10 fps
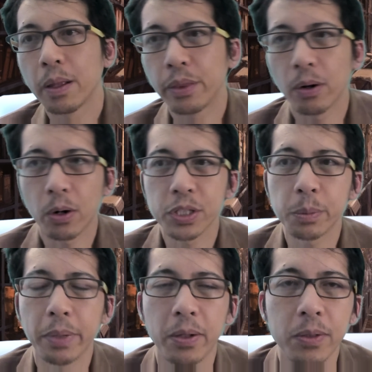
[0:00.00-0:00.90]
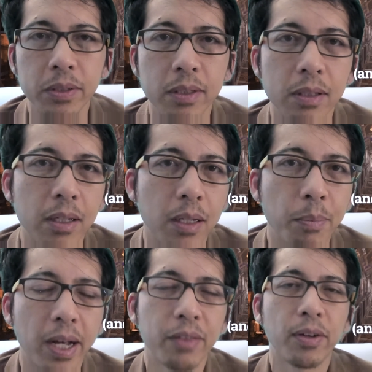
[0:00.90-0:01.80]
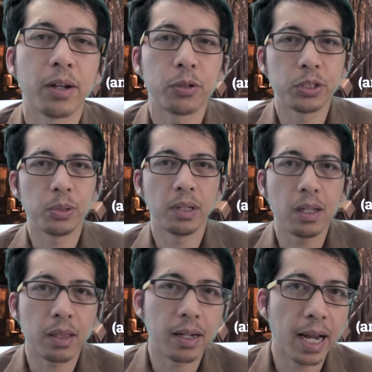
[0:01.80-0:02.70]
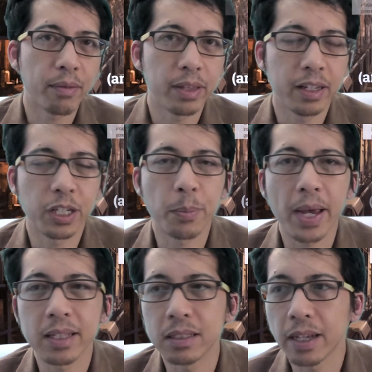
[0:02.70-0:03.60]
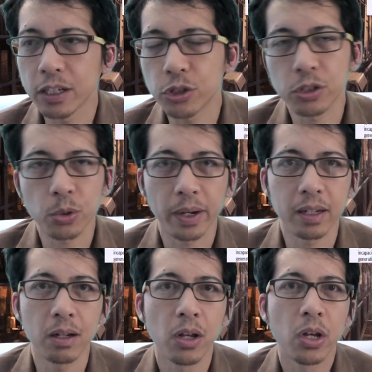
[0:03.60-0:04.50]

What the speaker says: There are spells in Pathfinder 2e that have the incapacitation trait,